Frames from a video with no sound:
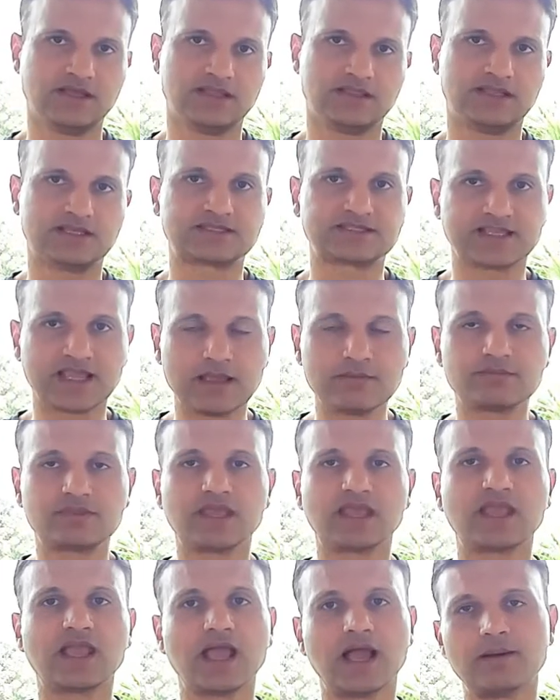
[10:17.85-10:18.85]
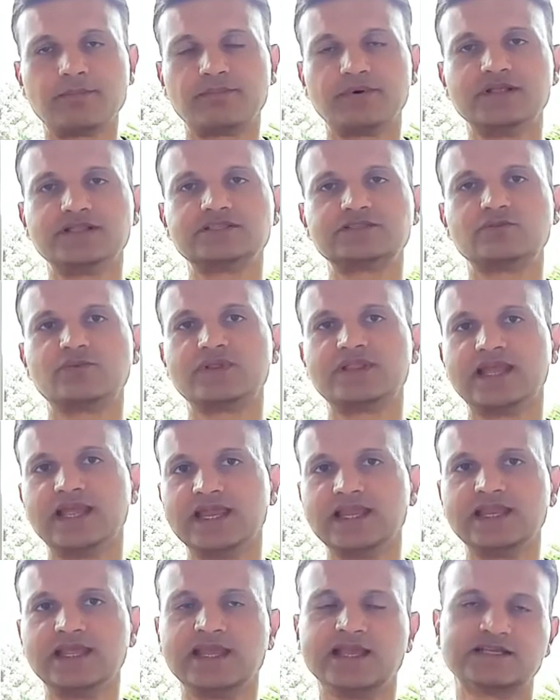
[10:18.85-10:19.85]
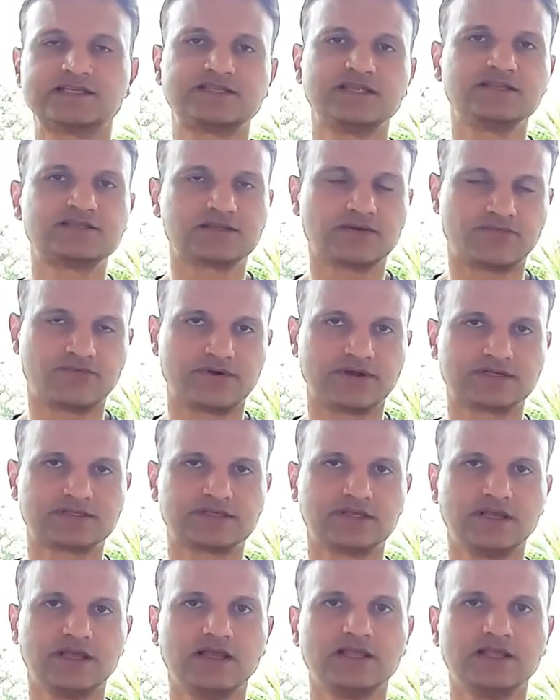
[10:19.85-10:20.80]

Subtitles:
The same thing happens with ADHD sufferers.